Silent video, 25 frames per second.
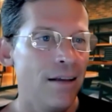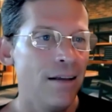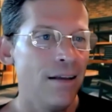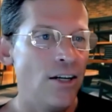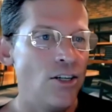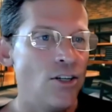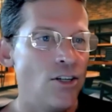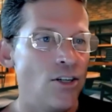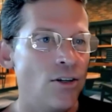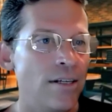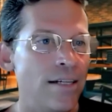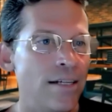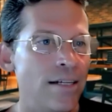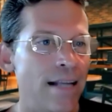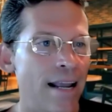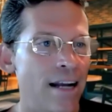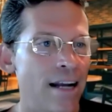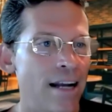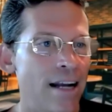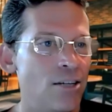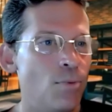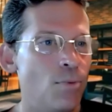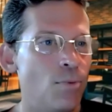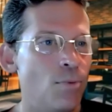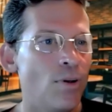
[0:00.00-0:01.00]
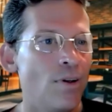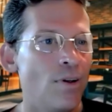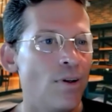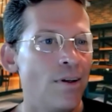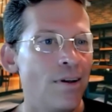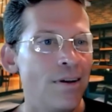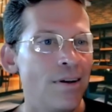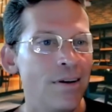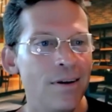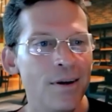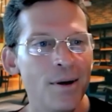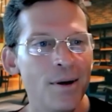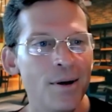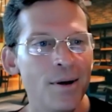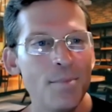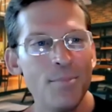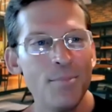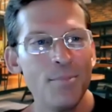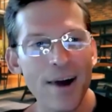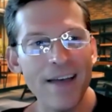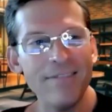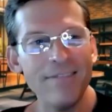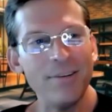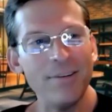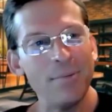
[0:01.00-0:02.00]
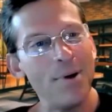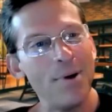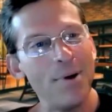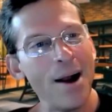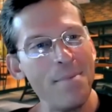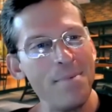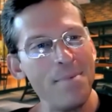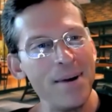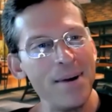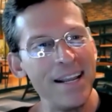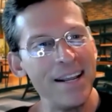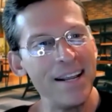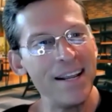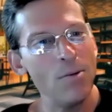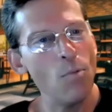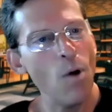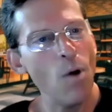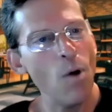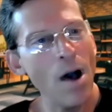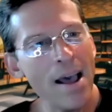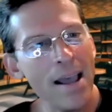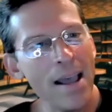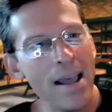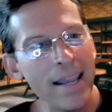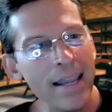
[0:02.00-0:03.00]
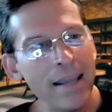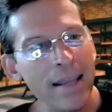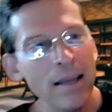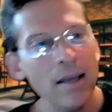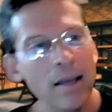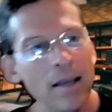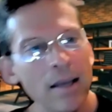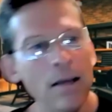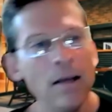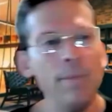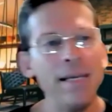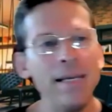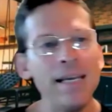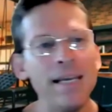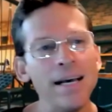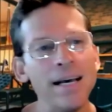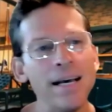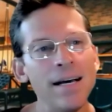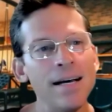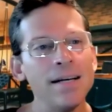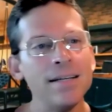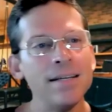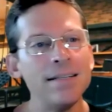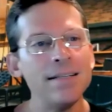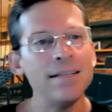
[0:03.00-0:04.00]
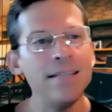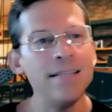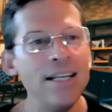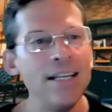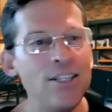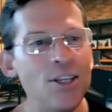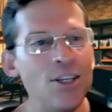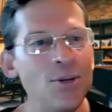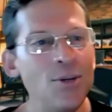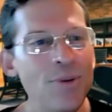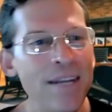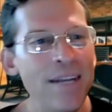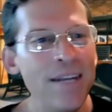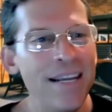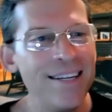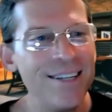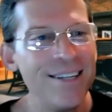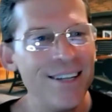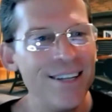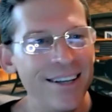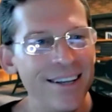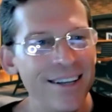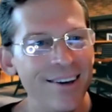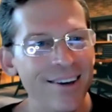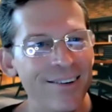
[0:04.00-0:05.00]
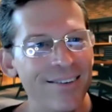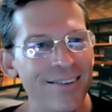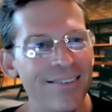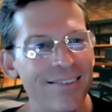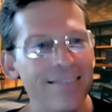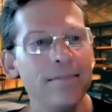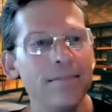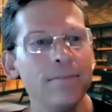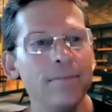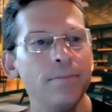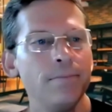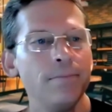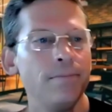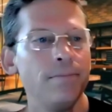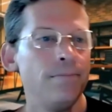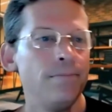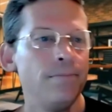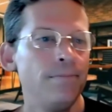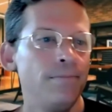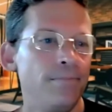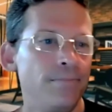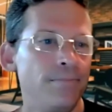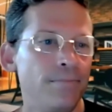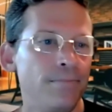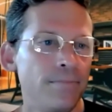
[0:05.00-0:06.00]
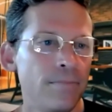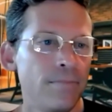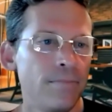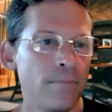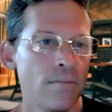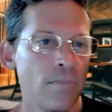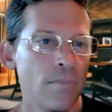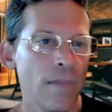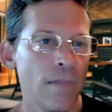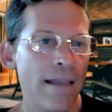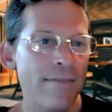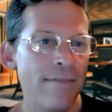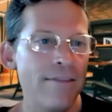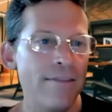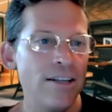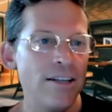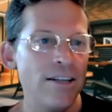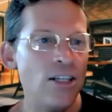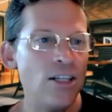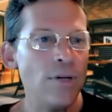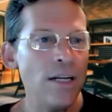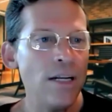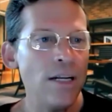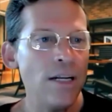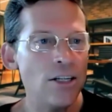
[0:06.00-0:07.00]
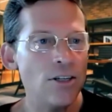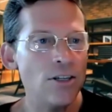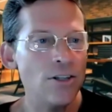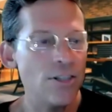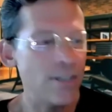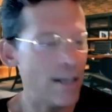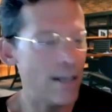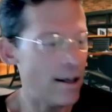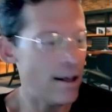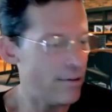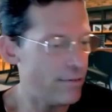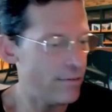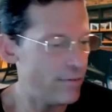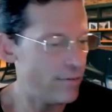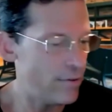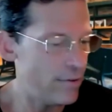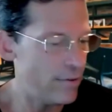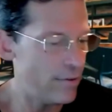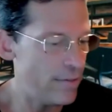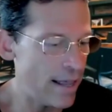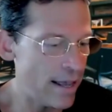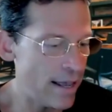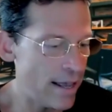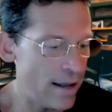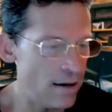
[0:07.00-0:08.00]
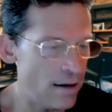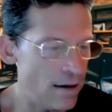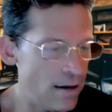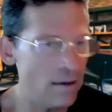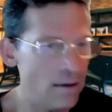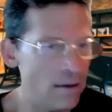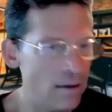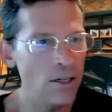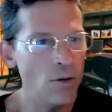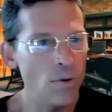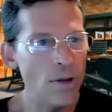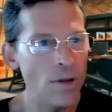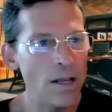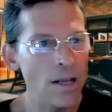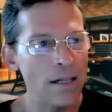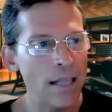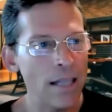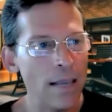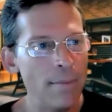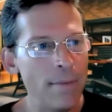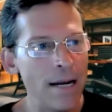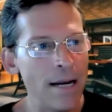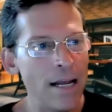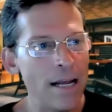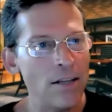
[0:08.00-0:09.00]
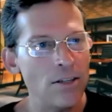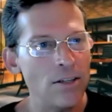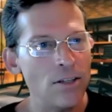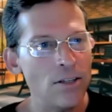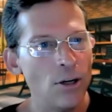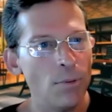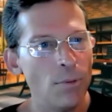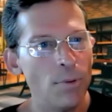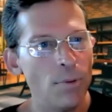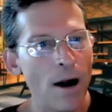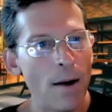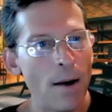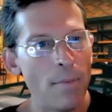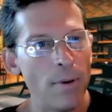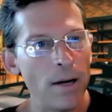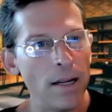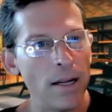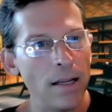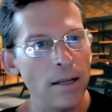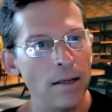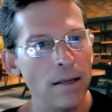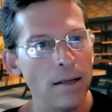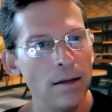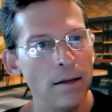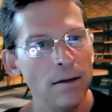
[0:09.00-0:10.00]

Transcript: It's your intangible private property. Why? Because it's unique to you. If it's unique to yourself, then you can claim it as your property.